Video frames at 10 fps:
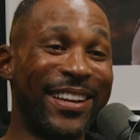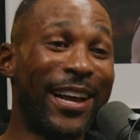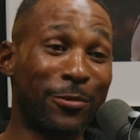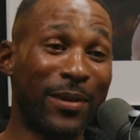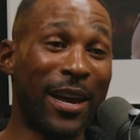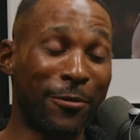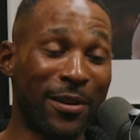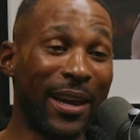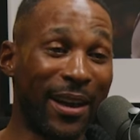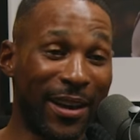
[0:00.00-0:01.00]
then that's when I
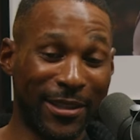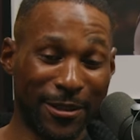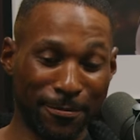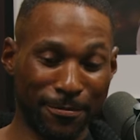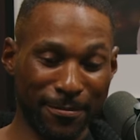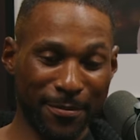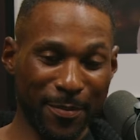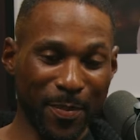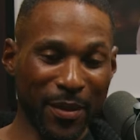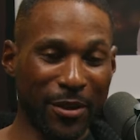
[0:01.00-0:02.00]
realized,
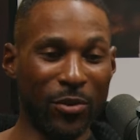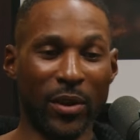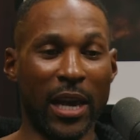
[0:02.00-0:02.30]
you